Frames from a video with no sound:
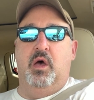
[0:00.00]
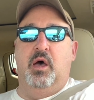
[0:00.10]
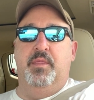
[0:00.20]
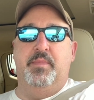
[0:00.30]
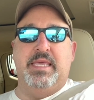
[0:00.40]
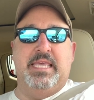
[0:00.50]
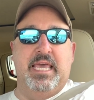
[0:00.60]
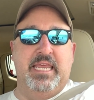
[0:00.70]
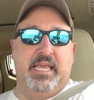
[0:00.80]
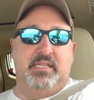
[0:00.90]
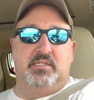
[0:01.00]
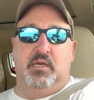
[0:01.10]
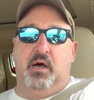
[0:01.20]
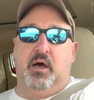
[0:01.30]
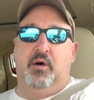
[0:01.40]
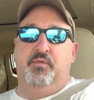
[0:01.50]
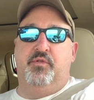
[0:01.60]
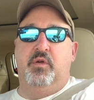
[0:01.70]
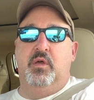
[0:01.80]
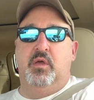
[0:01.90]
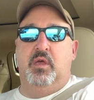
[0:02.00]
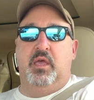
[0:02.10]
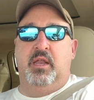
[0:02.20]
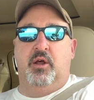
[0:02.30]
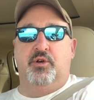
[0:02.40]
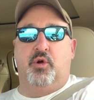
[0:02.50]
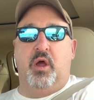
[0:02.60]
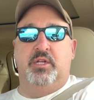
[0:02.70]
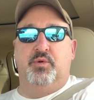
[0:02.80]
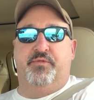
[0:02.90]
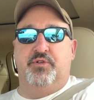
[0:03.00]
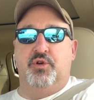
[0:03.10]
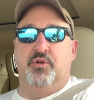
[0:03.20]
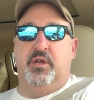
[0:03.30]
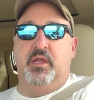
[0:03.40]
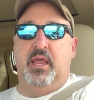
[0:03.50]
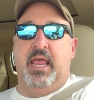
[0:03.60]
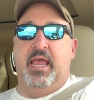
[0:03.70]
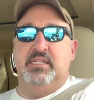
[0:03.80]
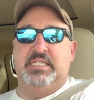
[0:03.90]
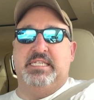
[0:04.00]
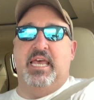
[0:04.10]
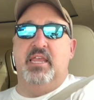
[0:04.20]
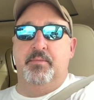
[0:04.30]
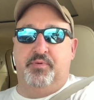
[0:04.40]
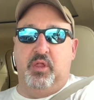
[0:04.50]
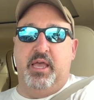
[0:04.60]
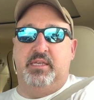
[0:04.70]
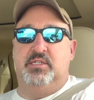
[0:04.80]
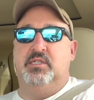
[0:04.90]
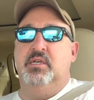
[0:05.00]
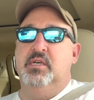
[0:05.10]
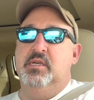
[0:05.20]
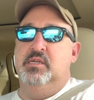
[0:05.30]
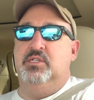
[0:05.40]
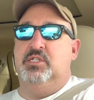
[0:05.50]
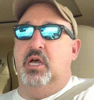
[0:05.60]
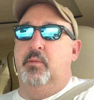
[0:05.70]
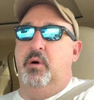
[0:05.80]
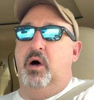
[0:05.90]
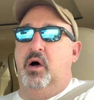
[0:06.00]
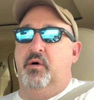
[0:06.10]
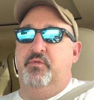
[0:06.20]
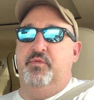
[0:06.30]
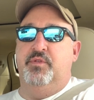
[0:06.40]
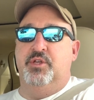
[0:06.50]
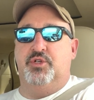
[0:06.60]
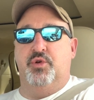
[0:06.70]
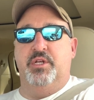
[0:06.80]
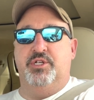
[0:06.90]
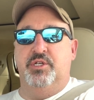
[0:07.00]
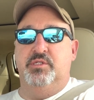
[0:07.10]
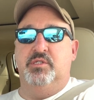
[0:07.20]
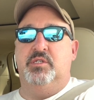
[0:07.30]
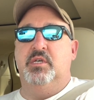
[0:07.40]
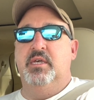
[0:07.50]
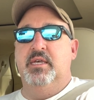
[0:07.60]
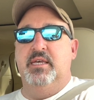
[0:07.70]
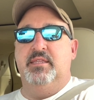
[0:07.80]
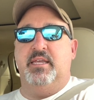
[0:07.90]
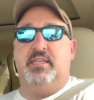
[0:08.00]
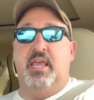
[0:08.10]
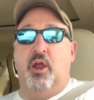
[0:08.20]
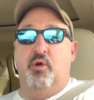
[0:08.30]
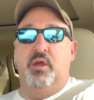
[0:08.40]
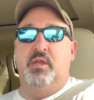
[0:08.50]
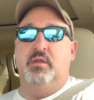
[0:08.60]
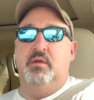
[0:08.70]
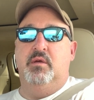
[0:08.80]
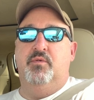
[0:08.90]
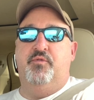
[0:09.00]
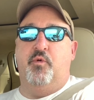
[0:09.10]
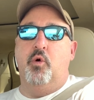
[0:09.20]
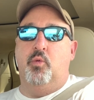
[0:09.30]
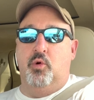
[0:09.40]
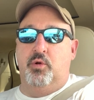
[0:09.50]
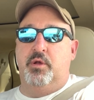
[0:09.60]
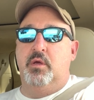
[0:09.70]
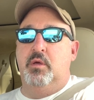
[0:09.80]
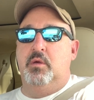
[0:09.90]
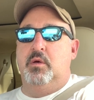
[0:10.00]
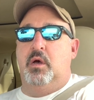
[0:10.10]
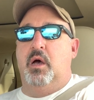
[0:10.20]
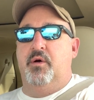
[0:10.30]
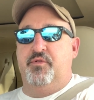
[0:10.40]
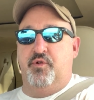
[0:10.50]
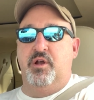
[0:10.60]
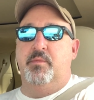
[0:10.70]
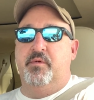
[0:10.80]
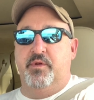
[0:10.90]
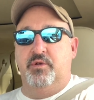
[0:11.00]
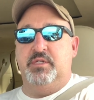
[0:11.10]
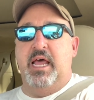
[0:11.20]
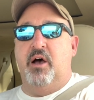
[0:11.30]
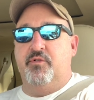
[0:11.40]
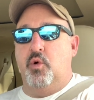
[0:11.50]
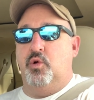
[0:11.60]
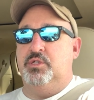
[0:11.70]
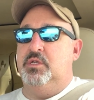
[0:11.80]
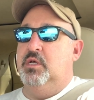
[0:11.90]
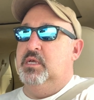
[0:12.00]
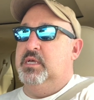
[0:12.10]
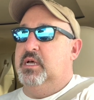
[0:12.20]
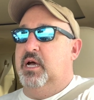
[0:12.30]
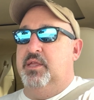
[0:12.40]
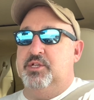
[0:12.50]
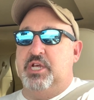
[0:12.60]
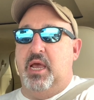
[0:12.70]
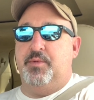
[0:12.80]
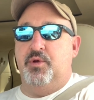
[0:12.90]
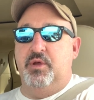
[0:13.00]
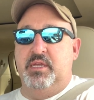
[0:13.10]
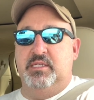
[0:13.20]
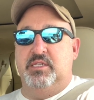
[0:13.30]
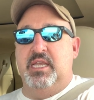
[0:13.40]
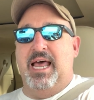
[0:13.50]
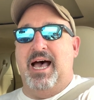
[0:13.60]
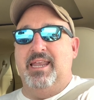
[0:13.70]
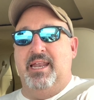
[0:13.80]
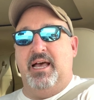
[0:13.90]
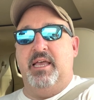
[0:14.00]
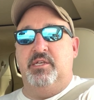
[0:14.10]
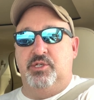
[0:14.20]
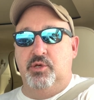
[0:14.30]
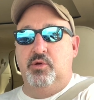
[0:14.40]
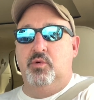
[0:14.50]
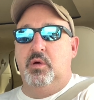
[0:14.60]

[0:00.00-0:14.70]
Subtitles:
the beginnings of an undergraduate fraternity and set in place some of the traditions that carried forward for a number of years. Now, of course, the chapter is not at ISU